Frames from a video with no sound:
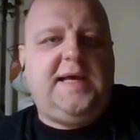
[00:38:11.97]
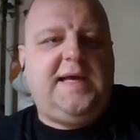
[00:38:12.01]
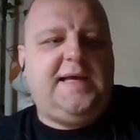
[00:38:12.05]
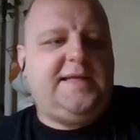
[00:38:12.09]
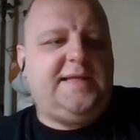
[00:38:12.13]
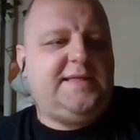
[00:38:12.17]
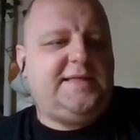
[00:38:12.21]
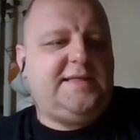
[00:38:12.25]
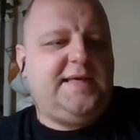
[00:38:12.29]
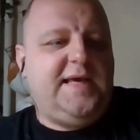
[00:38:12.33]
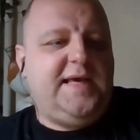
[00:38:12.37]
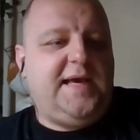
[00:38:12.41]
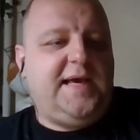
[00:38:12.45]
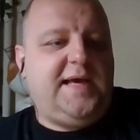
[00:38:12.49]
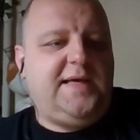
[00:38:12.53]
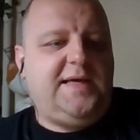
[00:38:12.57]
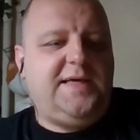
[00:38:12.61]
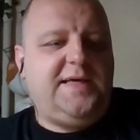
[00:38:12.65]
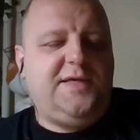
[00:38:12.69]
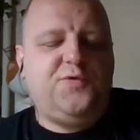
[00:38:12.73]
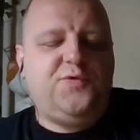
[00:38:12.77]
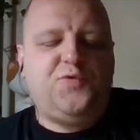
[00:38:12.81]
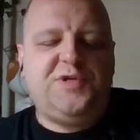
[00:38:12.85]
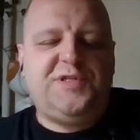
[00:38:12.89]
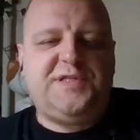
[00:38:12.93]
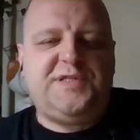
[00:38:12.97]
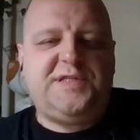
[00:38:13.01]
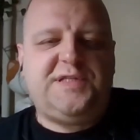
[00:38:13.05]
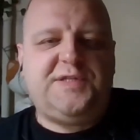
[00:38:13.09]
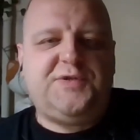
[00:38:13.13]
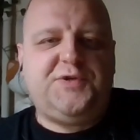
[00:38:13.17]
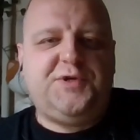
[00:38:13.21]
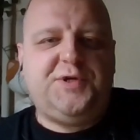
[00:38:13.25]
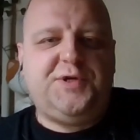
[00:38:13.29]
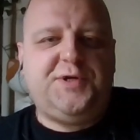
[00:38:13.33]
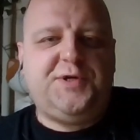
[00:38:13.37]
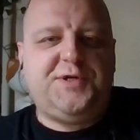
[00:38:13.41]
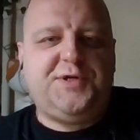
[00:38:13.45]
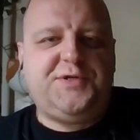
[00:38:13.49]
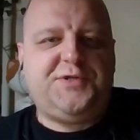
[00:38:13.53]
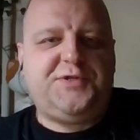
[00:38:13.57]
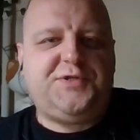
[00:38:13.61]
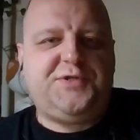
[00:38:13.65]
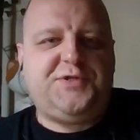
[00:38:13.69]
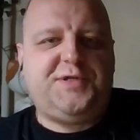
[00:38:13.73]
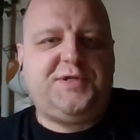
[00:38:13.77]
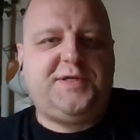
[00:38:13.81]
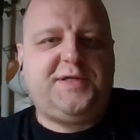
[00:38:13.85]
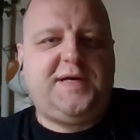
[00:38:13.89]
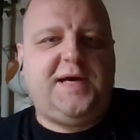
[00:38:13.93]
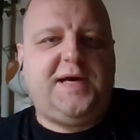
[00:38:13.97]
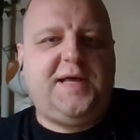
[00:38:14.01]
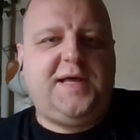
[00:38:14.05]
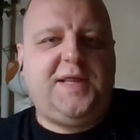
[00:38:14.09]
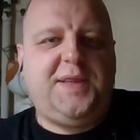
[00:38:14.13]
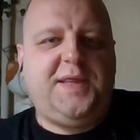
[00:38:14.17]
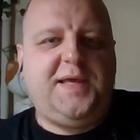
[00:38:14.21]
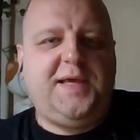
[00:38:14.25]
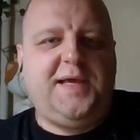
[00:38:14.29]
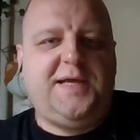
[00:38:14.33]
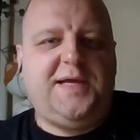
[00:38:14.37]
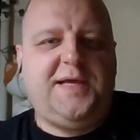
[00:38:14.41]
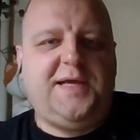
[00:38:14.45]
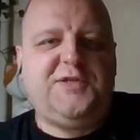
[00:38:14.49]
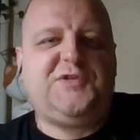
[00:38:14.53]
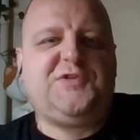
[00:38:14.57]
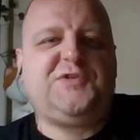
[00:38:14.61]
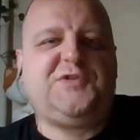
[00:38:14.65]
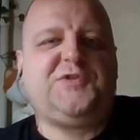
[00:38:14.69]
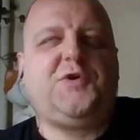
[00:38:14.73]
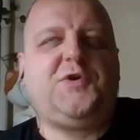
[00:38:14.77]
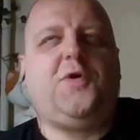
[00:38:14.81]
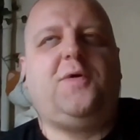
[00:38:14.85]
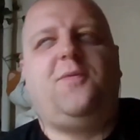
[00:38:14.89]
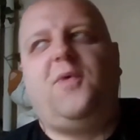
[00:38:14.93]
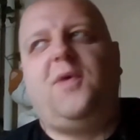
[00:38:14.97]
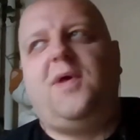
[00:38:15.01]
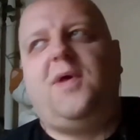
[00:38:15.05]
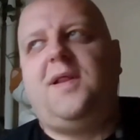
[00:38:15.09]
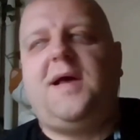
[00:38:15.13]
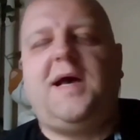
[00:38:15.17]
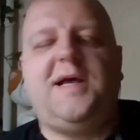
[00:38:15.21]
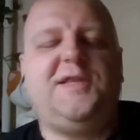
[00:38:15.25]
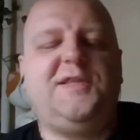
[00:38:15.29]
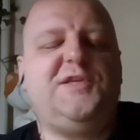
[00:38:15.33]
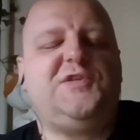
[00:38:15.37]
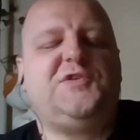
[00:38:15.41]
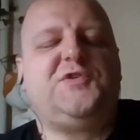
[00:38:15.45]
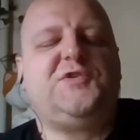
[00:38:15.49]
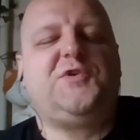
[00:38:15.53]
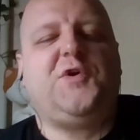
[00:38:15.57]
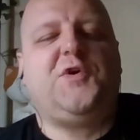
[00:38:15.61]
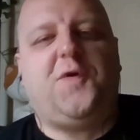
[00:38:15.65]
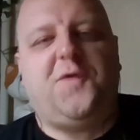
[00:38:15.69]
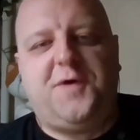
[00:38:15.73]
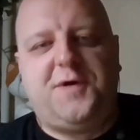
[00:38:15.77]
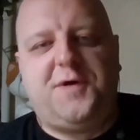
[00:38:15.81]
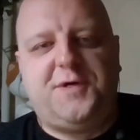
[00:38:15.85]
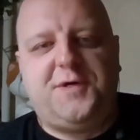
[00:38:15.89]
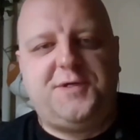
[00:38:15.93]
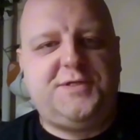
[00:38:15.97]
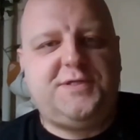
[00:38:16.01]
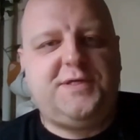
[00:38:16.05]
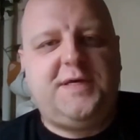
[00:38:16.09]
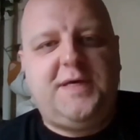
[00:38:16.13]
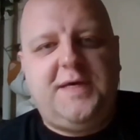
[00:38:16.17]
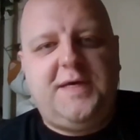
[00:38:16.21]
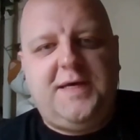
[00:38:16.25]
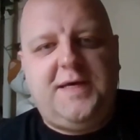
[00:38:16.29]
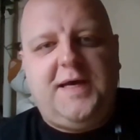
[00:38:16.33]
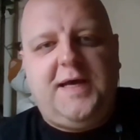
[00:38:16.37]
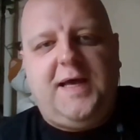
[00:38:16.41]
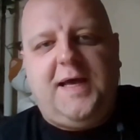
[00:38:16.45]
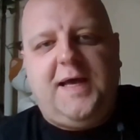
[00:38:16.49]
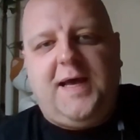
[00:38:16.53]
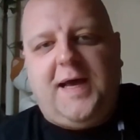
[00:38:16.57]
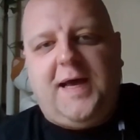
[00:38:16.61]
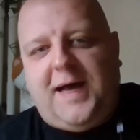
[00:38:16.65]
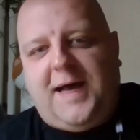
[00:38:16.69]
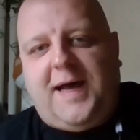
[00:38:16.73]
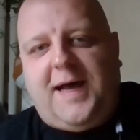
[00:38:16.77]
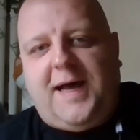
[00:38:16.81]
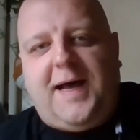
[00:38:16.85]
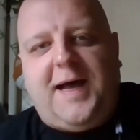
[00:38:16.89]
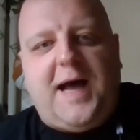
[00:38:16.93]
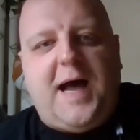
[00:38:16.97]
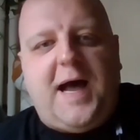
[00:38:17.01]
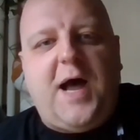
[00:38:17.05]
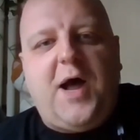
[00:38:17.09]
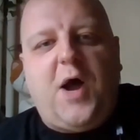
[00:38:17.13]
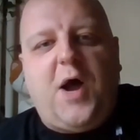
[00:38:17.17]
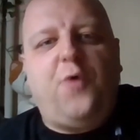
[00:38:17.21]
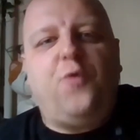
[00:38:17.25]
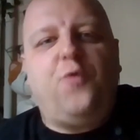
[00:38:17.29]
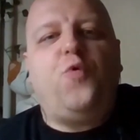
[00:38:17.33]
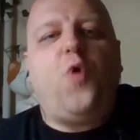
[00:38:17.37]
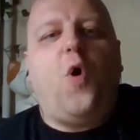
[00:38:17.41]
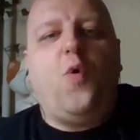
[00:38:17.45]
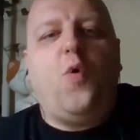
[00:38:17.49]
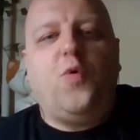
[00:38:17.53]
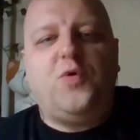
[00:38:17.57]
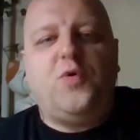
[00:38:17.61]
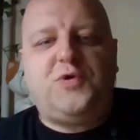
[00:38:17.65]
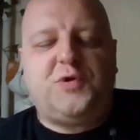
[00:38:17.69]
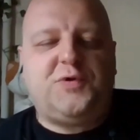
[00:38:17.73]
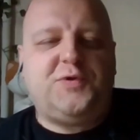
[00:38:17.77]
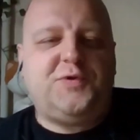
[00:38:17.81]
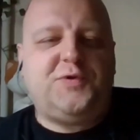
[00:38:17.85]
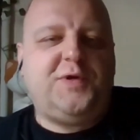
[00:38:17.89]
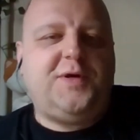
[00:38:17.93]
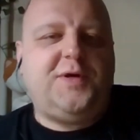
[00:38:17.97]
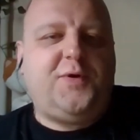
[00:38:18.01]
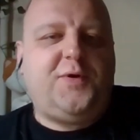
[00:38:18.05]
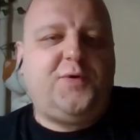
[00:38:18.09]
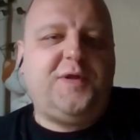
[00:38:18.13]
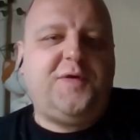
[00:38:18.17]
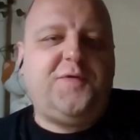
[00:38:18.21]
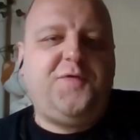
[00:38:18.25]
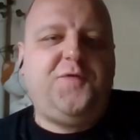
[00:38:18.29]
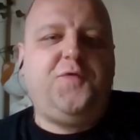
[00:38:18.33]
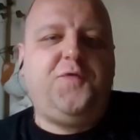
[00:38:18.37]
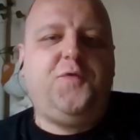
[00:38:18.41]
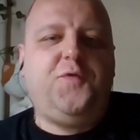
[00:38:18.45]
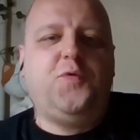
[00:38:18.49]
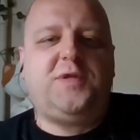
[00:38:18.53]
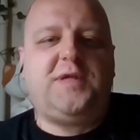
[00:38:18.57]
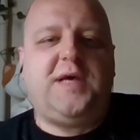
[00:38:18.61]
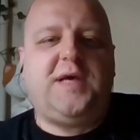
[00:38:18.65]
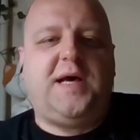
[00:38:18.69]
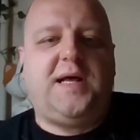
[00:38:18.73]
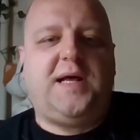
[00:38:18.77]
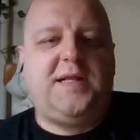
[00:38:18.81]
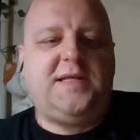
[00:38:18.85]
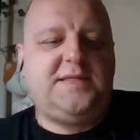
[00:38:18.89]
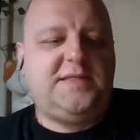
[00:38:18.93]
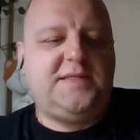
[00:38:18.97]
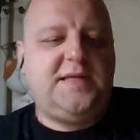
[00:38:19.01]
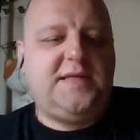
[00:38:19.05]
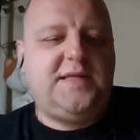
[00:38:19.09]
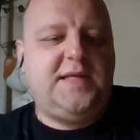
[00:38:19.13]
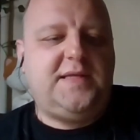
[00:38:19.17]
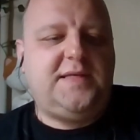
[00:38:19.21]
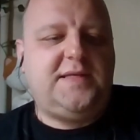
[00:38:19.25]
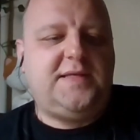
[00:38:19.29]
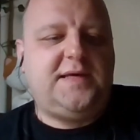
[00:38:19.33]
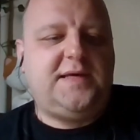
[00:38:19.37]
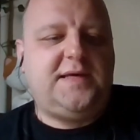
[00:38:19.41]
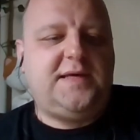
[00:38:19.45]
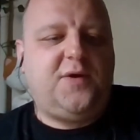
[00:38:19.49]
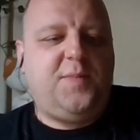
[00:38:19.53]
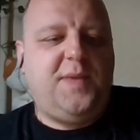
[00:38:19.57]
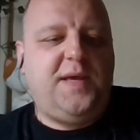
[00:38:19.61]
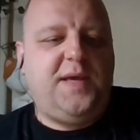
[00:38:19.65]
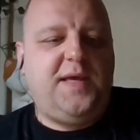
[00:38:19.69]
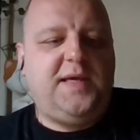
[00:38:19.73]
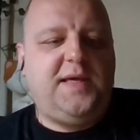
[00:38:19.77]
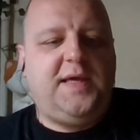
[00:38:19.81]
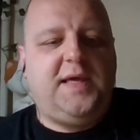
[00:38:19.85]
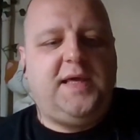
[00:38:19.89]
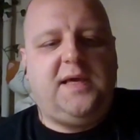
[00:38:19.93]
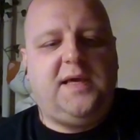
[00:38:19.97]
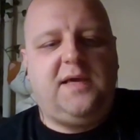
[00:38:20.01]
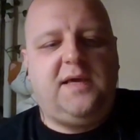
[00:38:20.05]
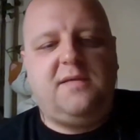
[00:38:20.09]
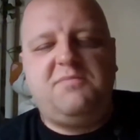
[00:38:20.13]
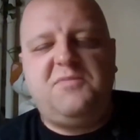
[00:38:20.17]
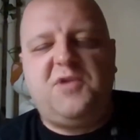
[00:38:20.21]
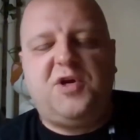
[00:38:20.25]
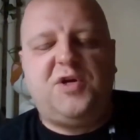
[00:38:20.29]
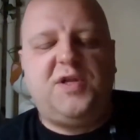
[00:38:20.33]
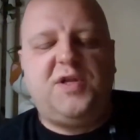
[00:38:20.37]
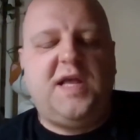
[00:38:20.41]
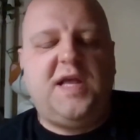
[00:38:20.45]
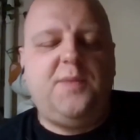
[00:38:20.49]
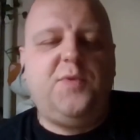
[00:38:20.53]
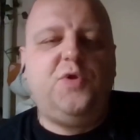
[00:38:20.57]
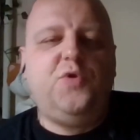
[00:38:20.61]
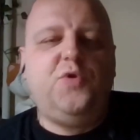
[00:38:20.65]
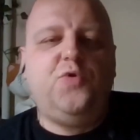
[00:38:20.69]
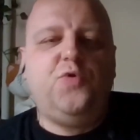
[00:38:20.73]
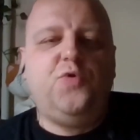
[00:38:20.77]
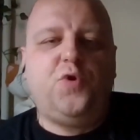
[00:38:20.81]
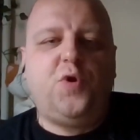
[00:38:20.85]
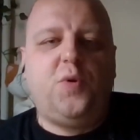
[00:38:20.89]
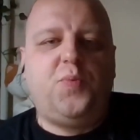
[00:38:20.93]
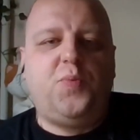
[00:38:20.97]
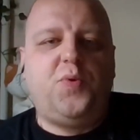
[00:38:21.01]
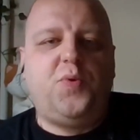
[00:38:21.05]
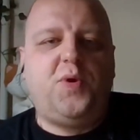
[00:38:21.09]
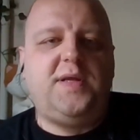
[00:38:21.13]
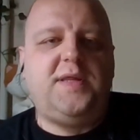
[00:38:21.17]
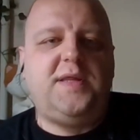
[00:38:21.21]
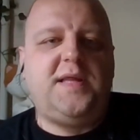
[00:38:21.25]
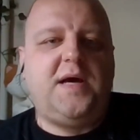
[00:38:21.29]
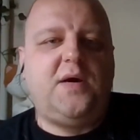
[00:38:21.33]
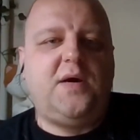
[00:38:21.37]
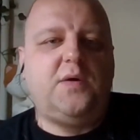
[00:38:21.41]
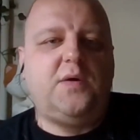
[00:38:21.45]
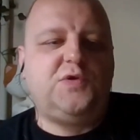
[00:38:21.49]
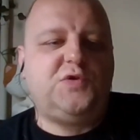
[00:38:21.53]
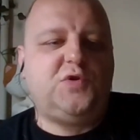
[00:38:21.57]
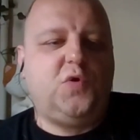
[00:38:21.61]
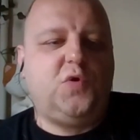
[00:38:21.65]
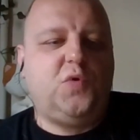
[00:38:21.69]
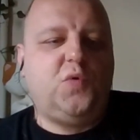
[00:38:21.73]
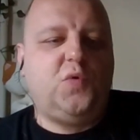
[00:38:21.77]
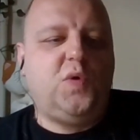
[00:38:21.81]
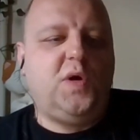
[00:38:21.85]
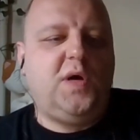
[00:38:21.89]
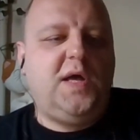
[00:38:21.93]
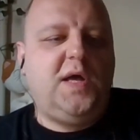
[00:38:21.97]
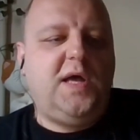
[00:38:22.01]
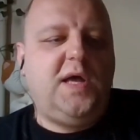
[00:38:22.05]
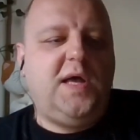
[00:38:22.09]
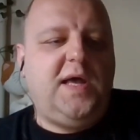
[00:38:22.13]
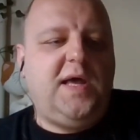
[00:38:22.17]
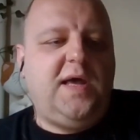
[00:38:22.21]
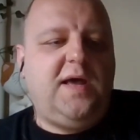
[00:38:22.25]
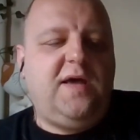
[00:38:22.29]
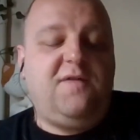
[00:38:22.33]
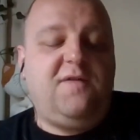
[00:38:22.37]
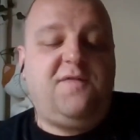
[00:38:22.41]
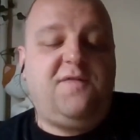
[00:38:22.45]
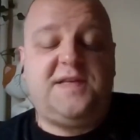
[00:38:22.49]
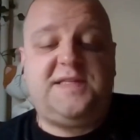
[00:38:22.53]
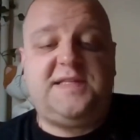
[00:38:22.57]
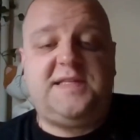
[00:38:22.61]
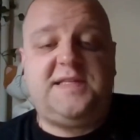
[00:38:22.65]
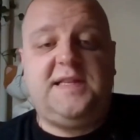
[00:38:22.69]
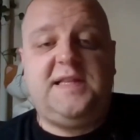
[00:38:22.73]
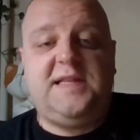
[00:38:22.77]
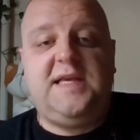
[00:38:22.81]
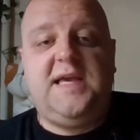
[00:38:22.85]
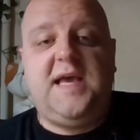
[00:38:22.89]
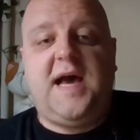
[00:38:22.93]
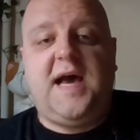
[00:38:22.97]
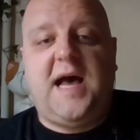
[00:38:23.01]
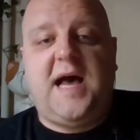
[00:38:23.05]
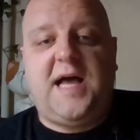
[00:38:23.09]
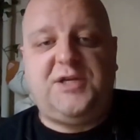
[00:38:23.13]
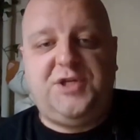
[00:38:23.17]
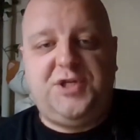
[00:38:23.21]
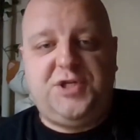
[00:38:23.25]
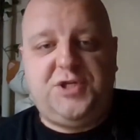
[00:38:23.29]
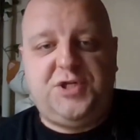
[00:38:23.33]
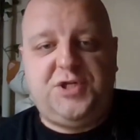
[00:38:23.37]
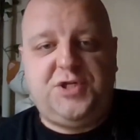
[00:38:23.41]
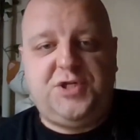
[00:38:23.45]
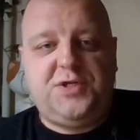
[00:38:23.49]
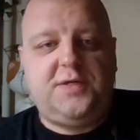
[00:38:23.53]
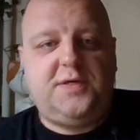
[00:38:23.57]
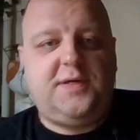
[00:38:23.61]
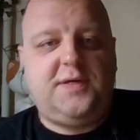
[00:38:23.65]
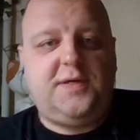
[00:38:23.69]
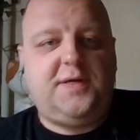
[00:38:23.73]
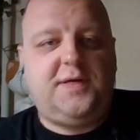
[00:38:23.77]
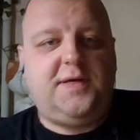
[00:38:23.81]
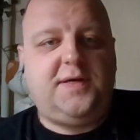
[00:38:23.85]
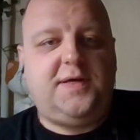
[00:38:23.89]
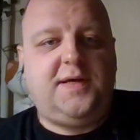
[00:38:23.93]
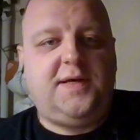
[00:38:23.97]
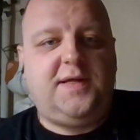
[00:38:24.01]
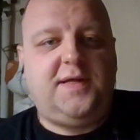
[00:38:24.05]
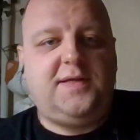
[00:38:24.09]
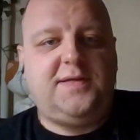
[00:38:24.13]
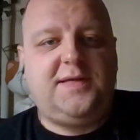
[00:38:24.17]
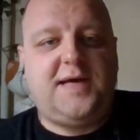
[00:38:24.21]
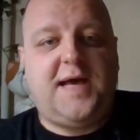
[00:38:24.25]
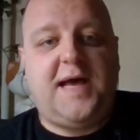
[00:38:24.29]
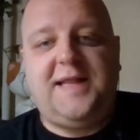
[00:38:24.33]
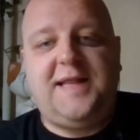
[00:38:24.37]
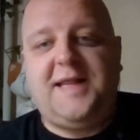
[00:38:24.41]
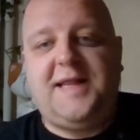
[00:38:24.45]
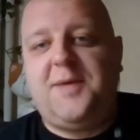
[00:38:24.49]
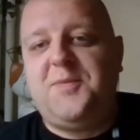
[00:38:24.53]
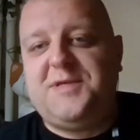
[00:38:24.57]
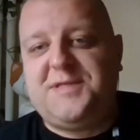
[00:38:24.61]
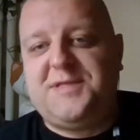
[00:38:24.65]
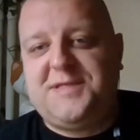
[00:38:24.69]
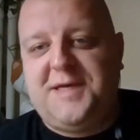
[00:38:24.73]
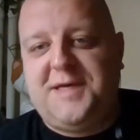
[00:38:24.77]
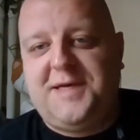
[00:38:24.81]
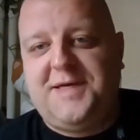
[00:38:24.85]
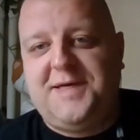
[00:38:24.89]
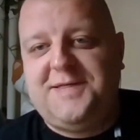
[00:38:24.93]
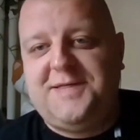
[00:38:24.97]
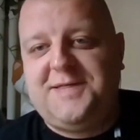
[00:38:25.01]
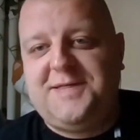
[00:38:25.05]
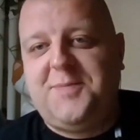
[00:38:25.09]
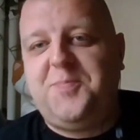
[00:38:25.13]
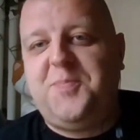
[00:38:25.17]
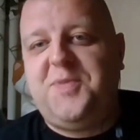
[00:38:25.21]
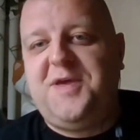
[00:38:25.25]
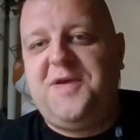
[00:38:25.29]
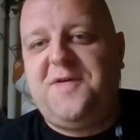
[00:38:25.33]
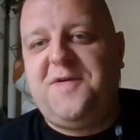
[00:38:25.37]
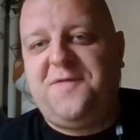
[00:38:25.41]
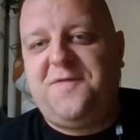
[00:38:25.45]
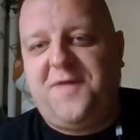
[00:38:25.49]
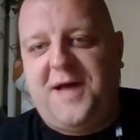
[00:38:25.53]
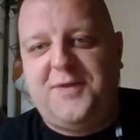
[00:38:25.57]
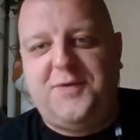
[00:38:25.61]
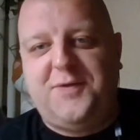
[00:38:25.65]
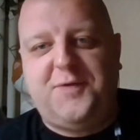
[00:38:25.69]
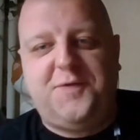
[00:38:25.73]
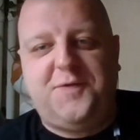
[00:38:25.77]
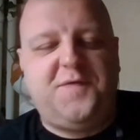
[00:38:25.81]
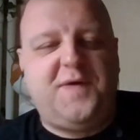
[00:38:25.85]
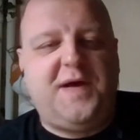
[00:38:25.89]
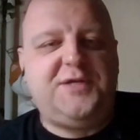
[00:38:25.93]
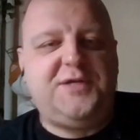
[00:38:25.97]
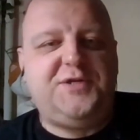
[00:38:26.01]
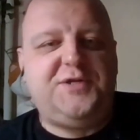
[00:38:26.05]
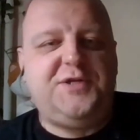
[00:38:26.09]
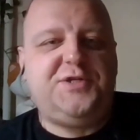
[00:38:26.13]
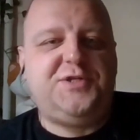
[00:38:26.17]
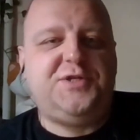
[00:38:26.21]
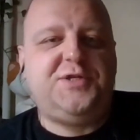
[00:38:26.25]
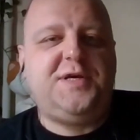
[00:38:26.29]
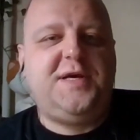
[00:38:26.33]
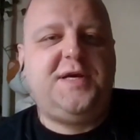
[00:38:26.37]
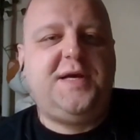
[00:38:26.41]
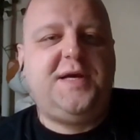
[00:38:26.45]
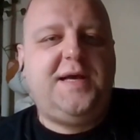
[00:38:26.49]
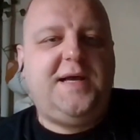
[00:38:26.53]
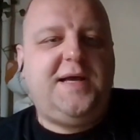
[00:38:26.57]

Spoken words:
And yeah, in recent years, I think I discovered. I wrote on a few talents that are making their name in Europe right now. So Vasilije Agic, and Adam is a big fan of Agic.